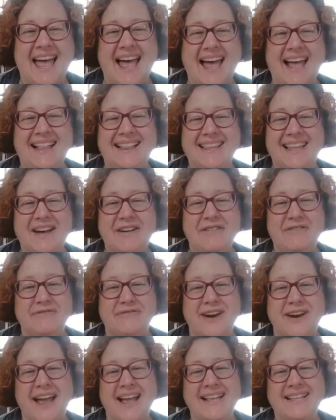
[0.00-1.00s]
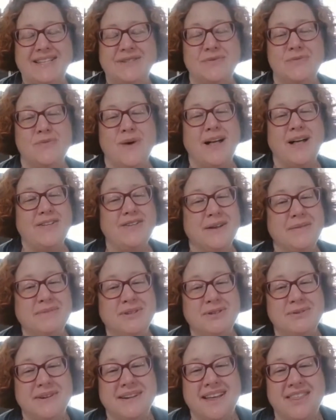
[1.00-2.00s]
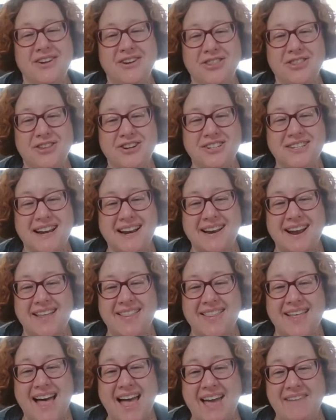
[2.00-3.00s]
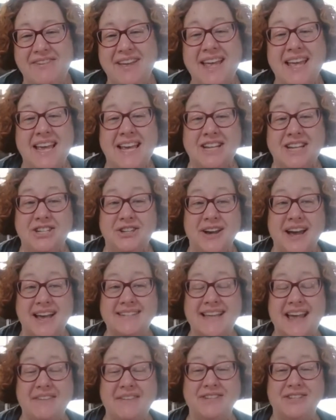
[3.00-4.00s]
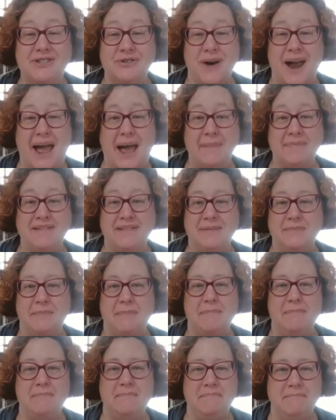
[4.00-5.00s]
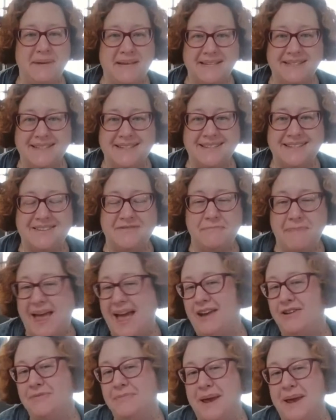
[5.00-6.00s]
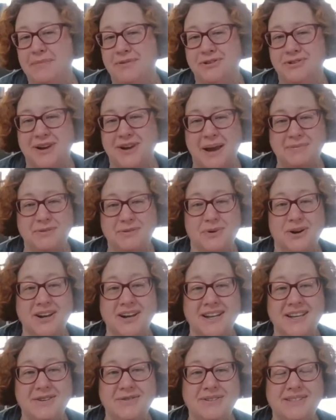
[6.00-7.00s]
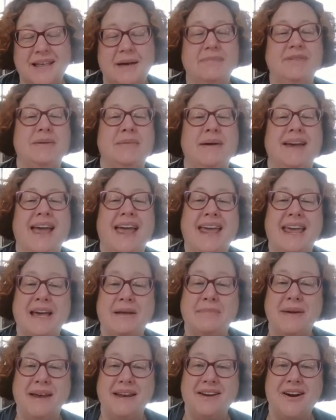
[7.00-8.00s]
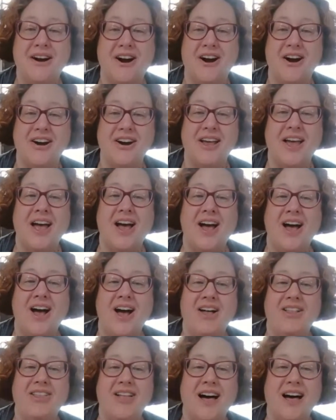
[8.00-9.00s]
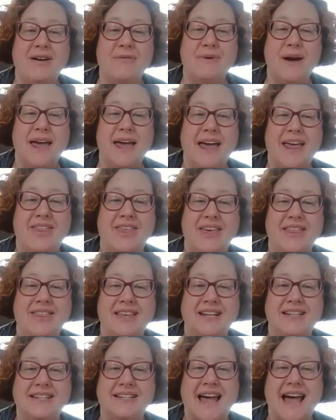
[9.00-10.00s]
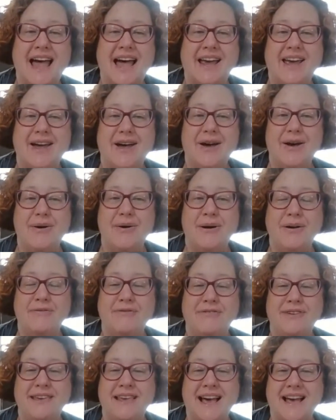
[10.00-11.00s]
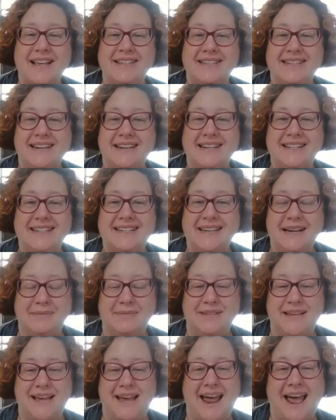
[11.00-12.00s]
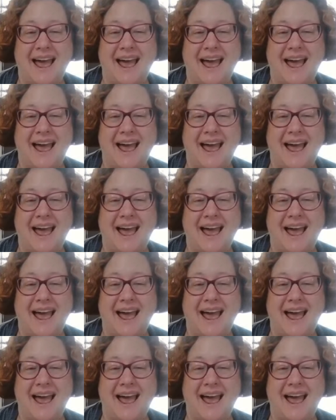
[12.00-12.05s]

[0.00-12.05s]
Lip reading: Hello, friends. Welcome to another Thursday Night Live. Do you guys have scraps, pieces of pattern paper scraps? We're going to use them to make a handmade card along with the Taco Fiesta stamp set.